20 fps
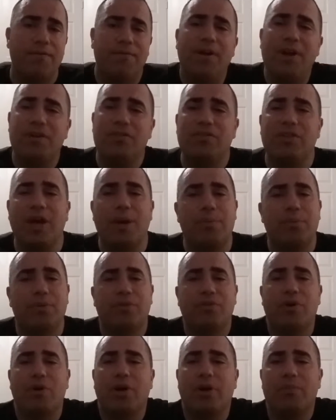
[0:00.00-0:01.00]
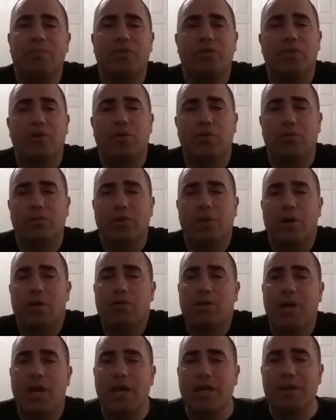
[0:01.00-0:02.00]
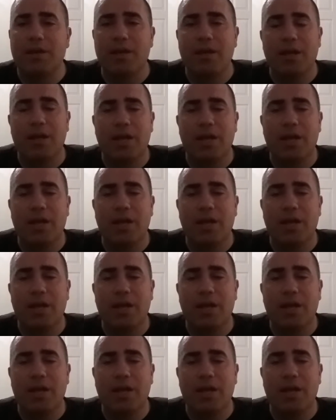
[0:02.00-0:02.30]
First episode, I'm sold. Okay,